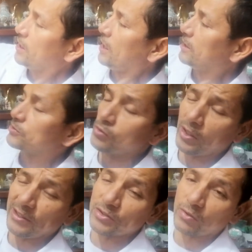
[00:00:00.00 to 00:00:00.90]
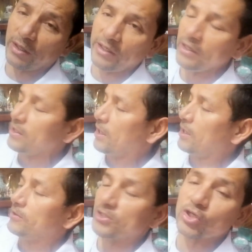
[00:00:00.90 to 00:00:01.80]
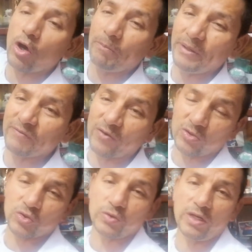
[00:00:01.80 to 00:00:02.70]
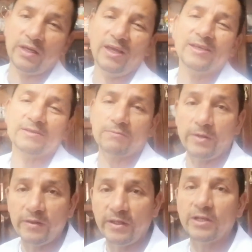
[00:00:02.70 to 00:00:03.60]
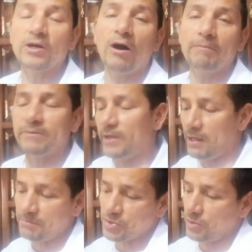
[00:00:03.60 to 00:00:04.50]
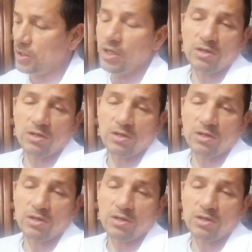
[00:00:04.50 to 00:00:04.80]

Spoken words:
and 2020, and the topic for today is reading comprehension,